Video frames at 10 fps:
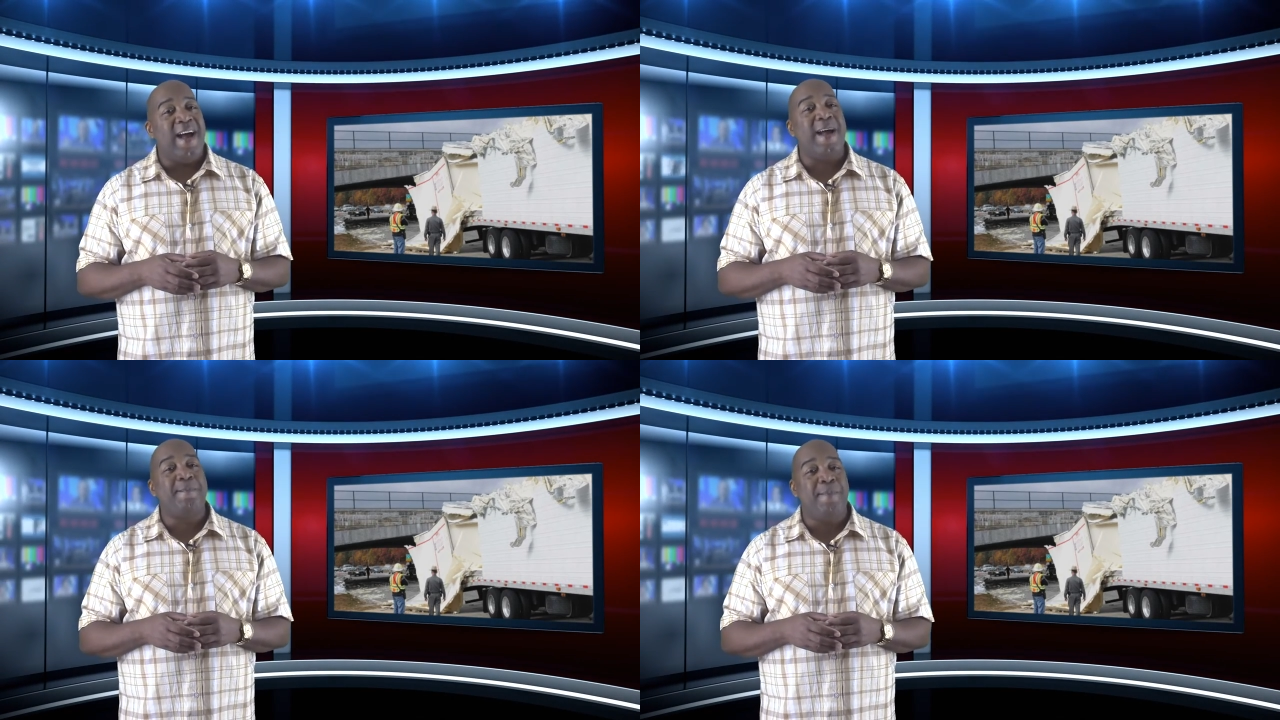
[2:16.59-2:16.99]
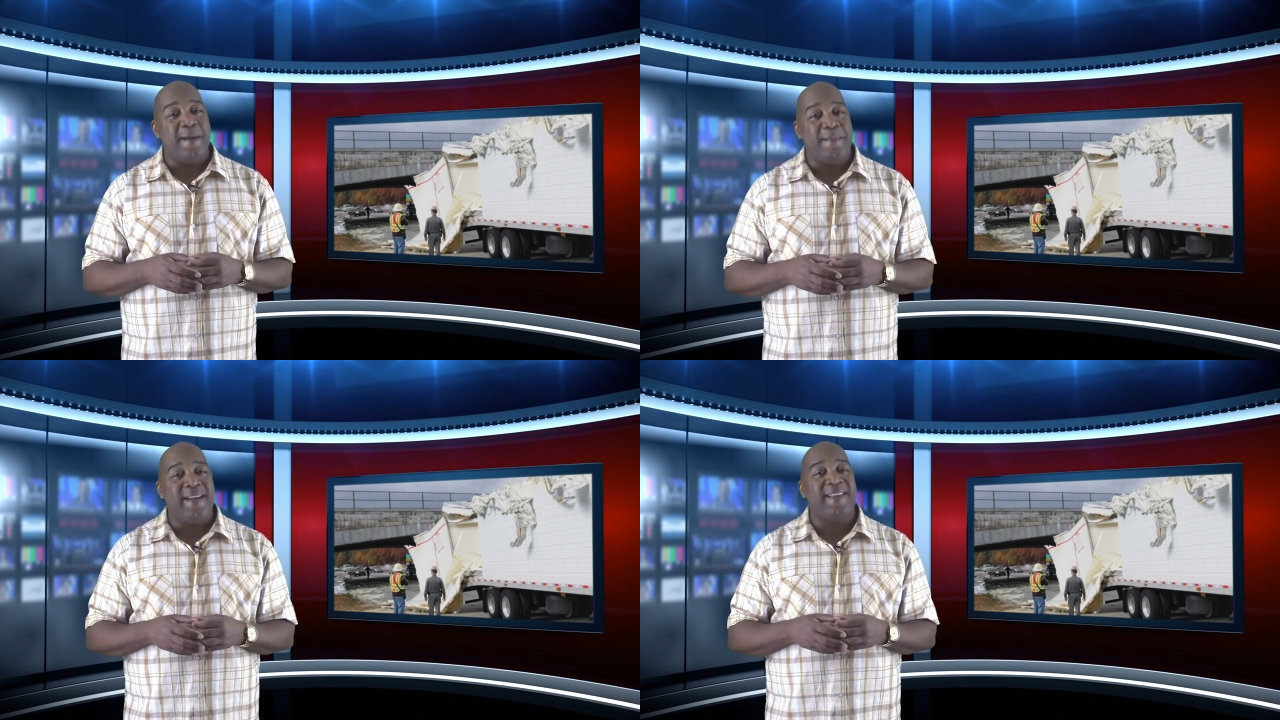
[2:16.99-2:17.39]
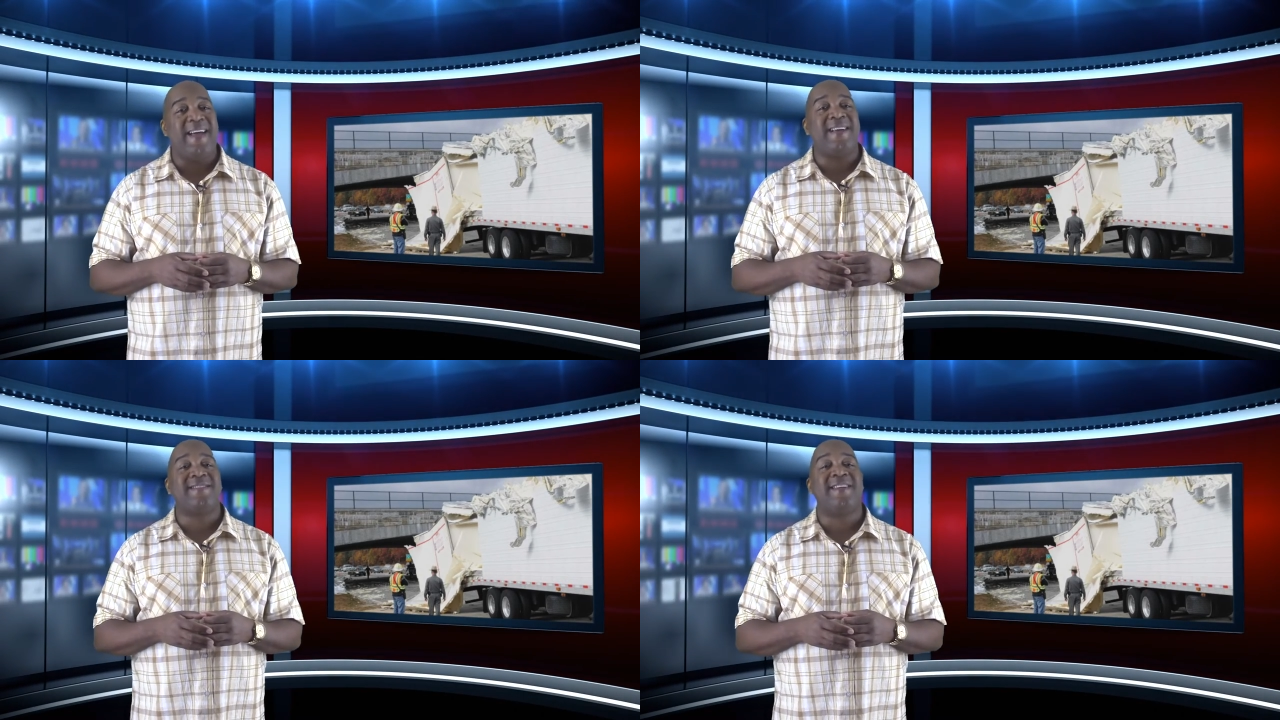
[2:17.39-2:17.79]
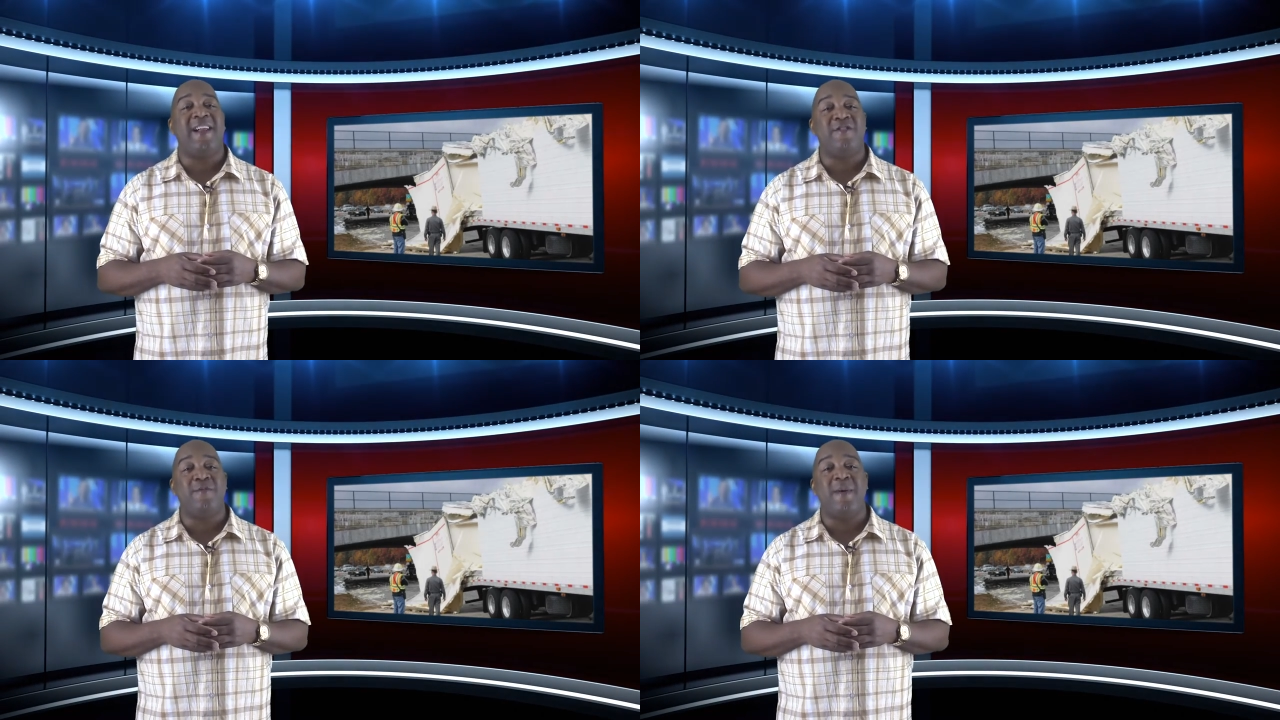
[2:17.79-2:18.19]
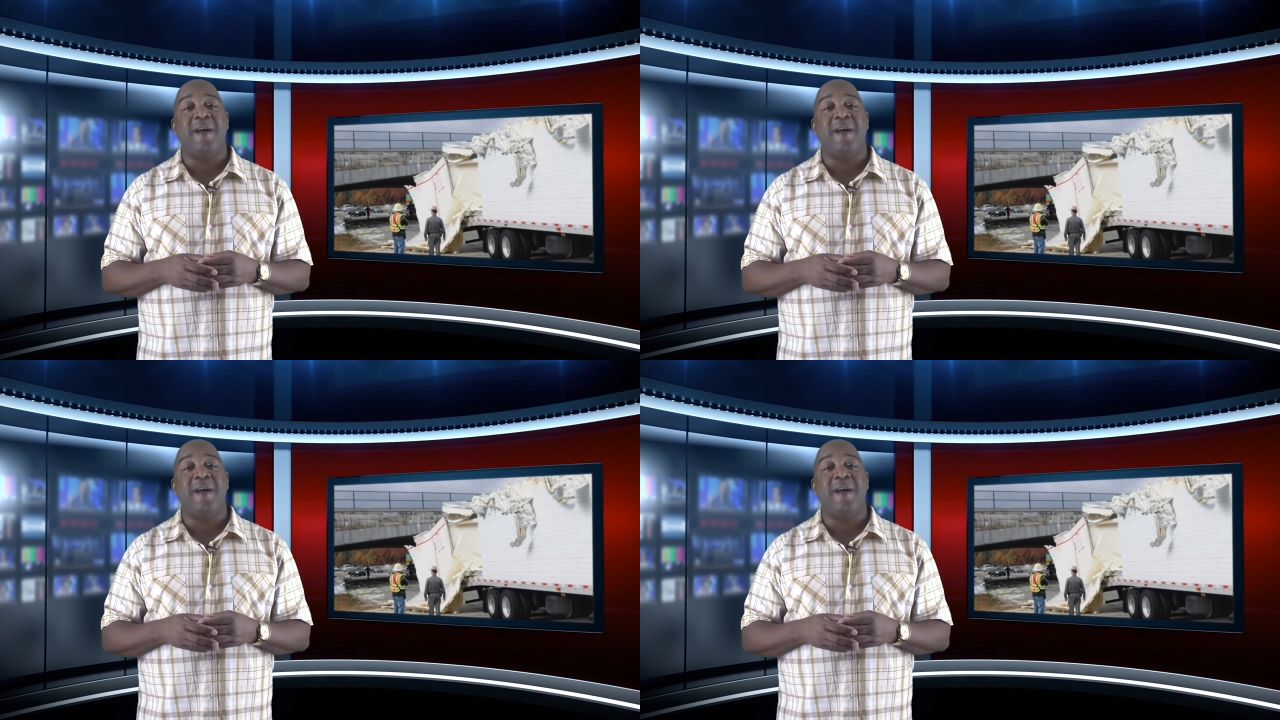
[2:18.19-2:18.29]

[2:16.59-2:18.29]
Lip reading: I bet my last dollar in my